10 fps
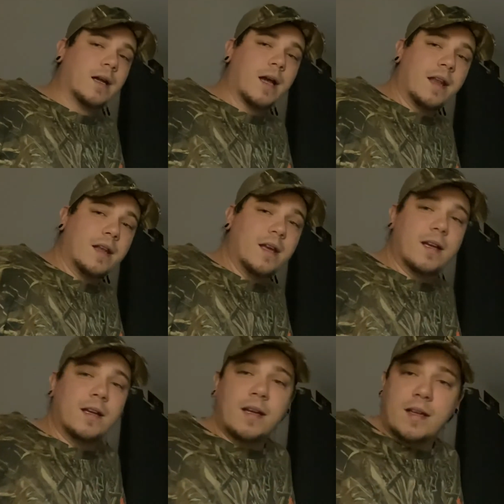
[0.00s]
and
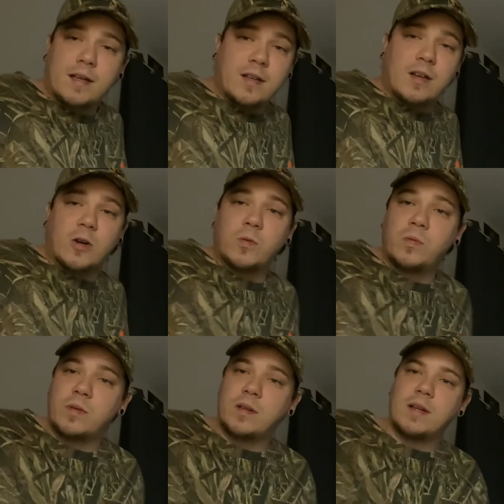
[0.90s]
then, you know,
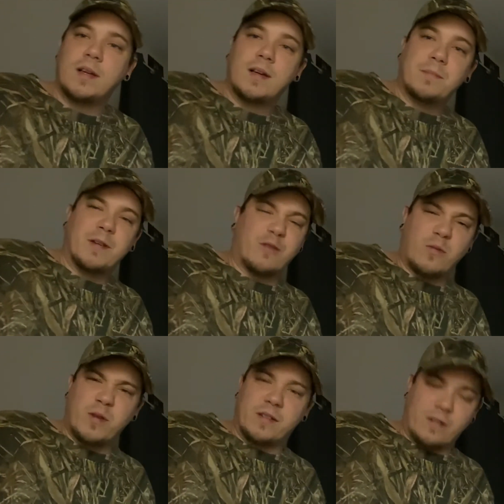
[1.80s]
before
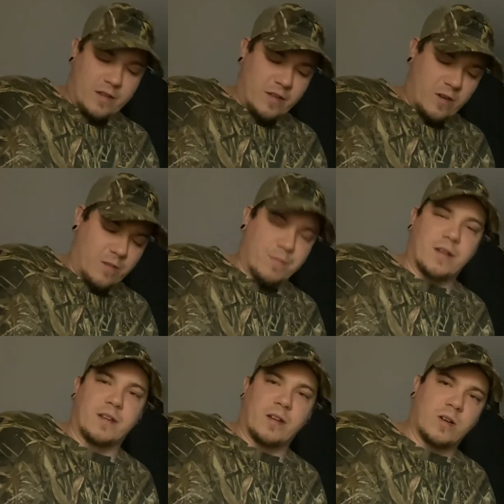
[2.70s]
we start talking about
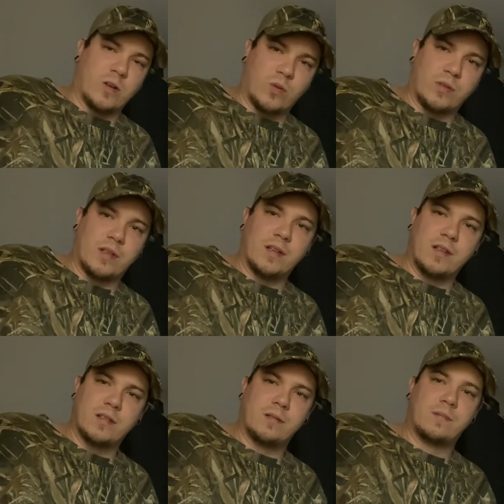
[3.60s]
the coast
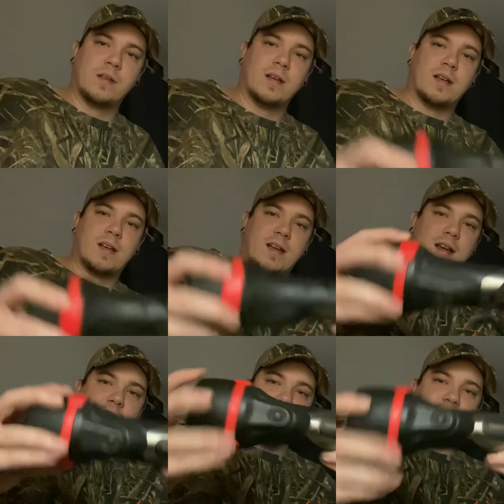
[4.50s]
again,
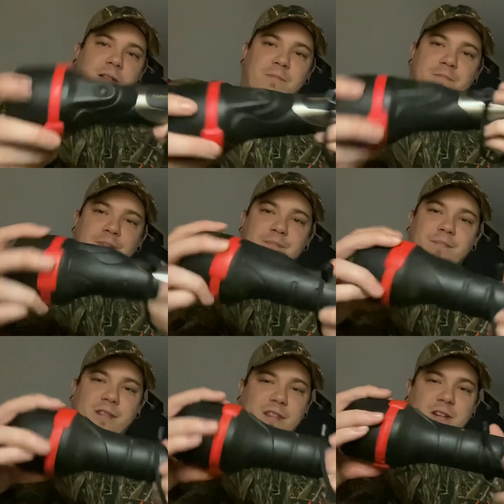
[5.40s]
I
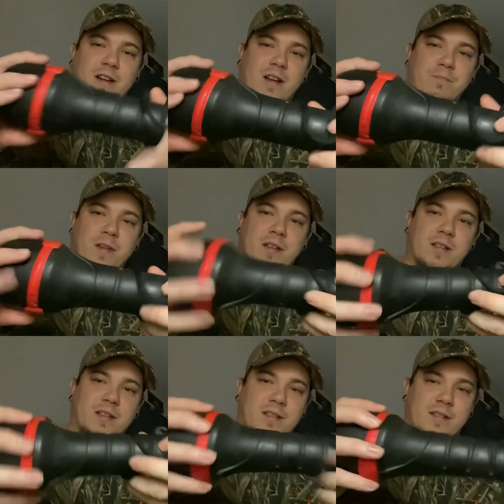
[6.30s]
thought I'd
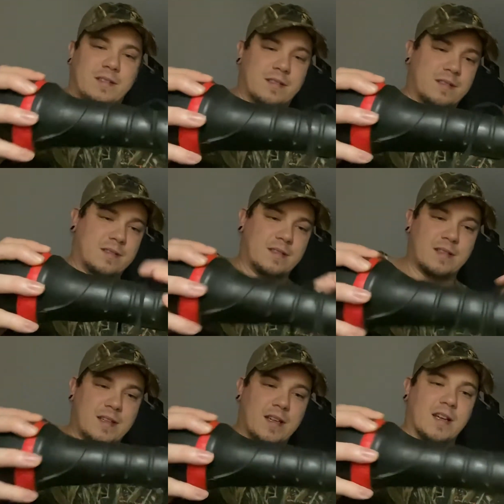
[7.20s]
mention
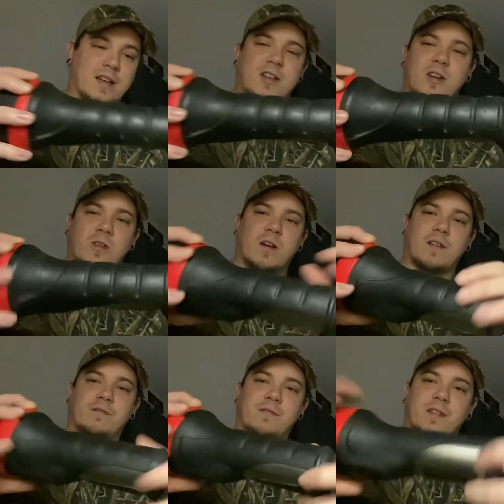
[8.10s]
and show
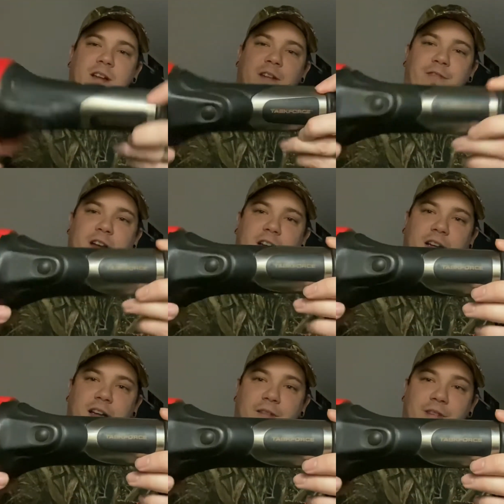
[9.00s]
off a
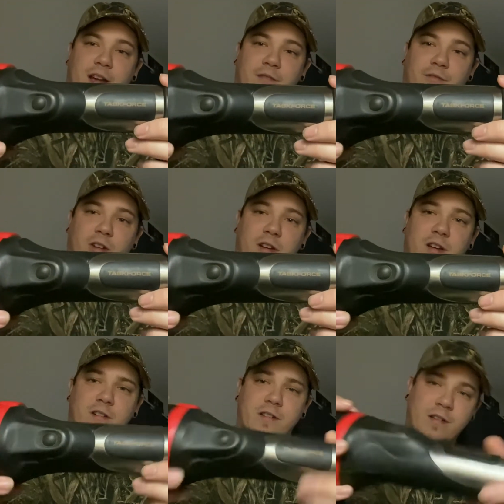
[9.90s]
flashlight I've had for years.